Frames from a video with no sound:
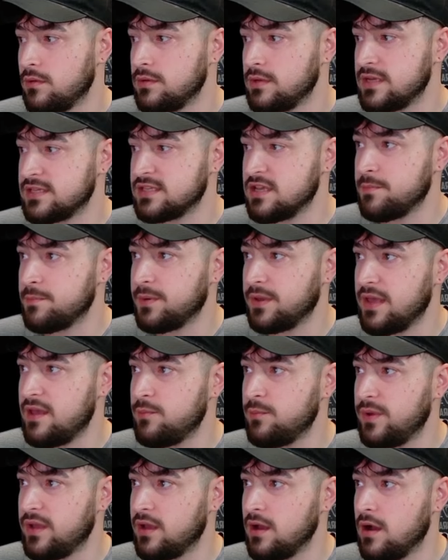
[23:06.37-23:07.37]
Next up
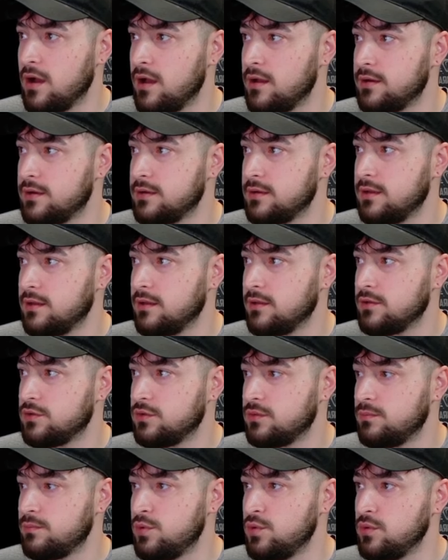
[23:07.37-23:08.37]
again, we got
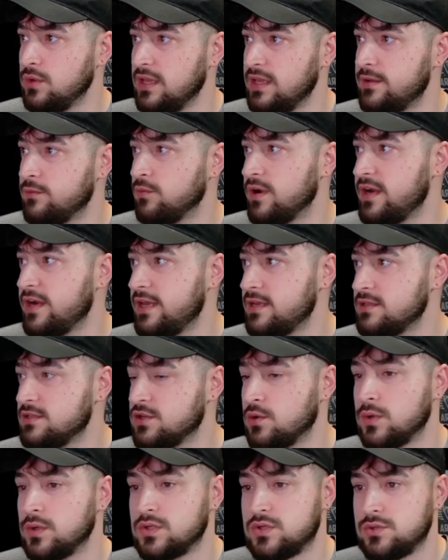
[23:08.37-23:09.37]
Moonlit Radiance
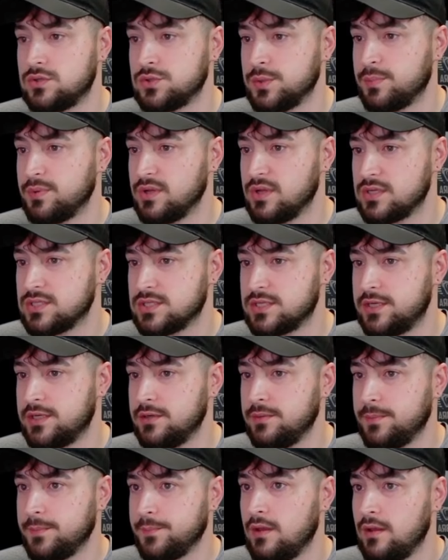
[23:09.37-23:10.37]
going to triple S
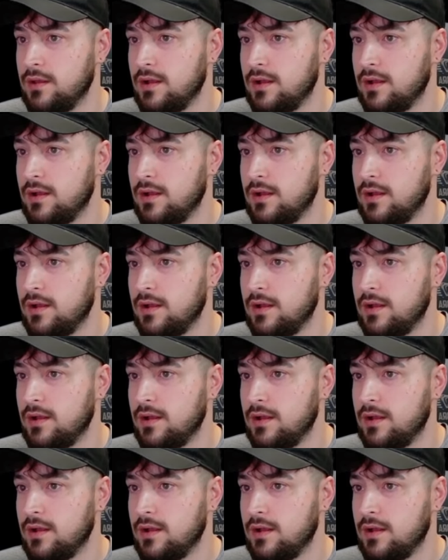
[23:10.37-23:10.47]
tier.